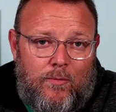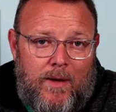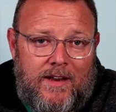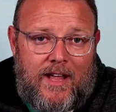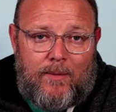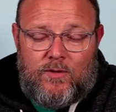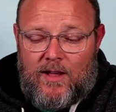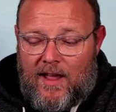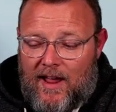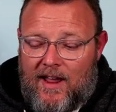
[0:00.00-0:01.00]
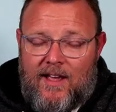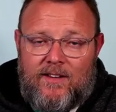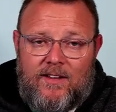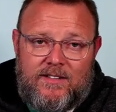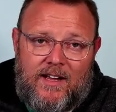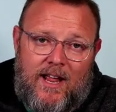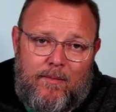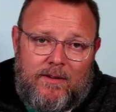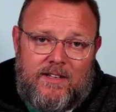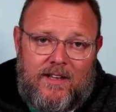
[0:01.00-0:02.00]
domain names and
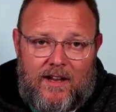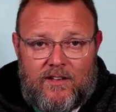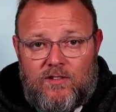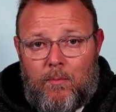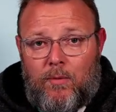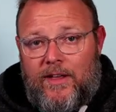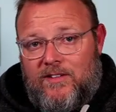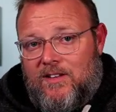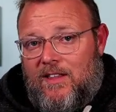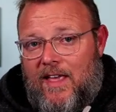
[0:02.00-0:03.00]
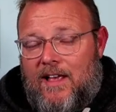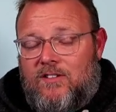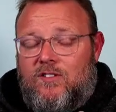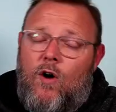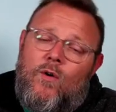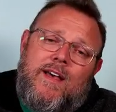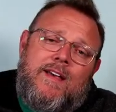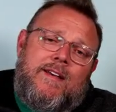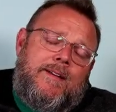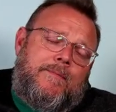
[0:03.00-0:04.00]
dynamic DNS plays into that. So
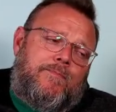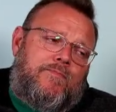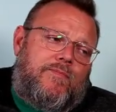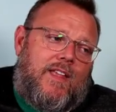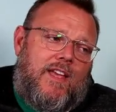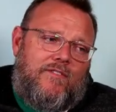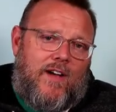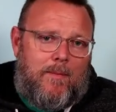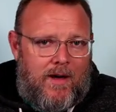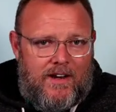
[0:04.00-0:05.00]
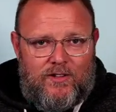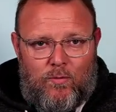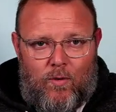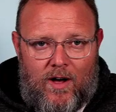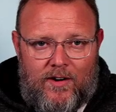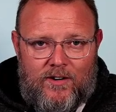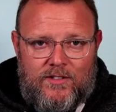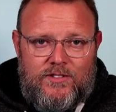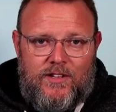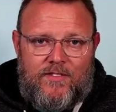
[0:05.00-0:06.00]
if I muddied the waters,